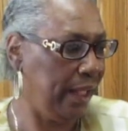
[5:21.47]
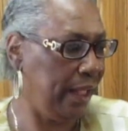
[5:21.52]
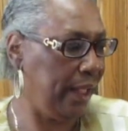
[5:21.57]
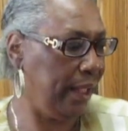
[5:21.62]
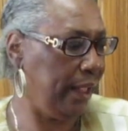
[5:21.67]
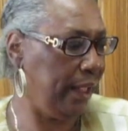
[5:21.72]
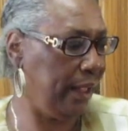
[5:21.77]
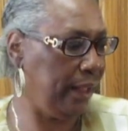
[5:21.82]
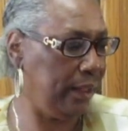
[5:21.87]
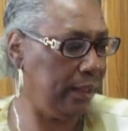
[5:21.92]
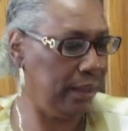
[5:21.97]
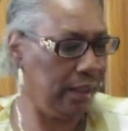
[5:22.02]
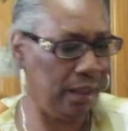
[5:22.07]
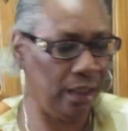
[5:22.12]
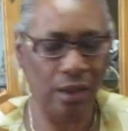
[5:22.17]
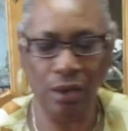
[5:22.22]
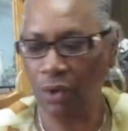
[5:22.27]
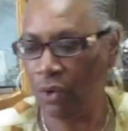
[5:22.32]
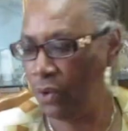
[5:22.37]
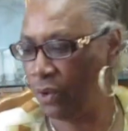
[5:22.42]
and
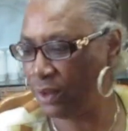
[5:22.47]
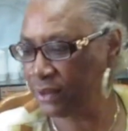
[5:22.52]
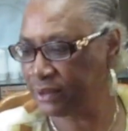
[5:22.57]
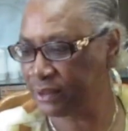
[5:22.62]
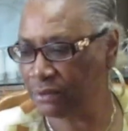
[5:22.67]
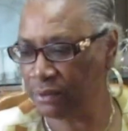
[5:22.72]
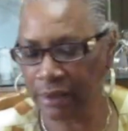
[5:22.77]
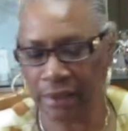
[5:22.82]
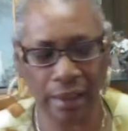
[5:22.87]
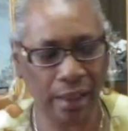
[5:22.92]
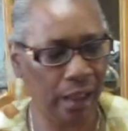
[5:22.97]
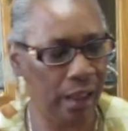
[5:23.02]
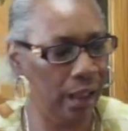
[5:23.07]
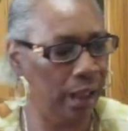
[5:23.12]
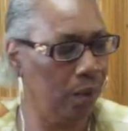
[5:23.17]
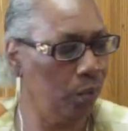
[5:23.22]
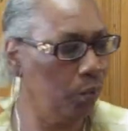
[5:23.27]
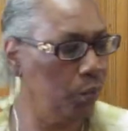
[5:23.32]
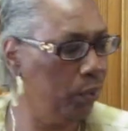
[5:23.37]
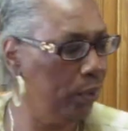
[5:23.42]
it also
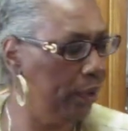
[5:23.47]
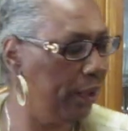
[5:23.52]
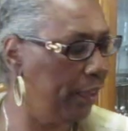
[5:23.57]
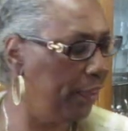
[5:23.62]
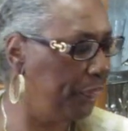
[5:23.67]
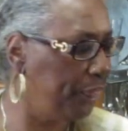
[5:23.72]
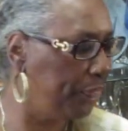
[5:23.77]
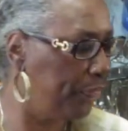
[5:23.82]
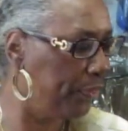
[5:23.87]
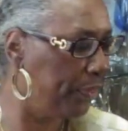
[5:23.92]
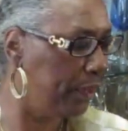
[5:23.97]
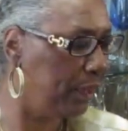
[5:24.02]
came with